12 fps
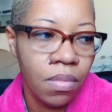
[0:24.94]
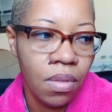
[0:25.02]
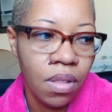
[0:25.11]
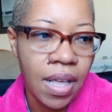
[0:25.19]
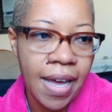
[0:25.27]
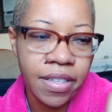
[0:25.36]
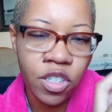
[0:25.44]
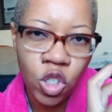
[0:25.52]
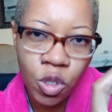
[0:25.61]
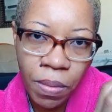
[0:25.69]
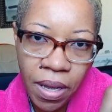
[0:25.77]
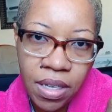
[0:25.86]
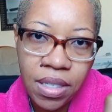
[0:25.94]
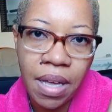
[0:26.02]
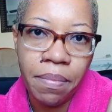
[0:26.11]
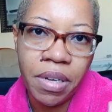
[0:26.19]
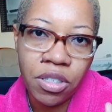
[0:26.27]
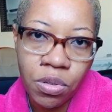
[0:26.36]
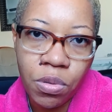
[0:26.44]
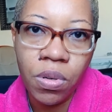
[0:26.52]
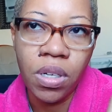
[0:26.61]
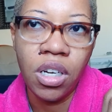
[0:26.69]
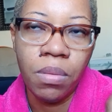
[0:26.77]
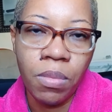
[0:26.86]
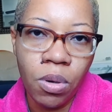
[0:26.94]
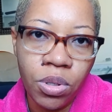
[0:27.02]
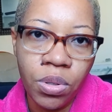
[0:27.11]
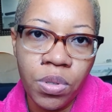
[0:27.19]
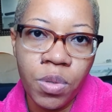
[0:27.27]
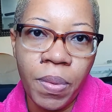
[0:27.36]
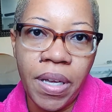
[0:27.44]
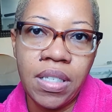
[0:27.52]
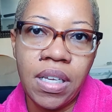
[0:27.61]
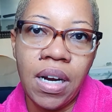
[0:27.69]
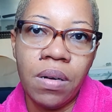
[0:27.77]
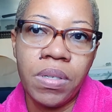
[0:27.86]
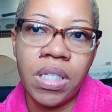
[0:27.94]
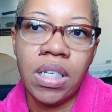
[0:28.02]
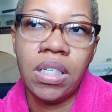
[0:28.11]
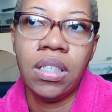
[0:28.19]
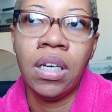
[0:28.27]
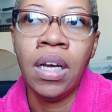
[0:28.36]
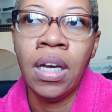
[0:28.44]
that space, that mental and emotional space that I was in,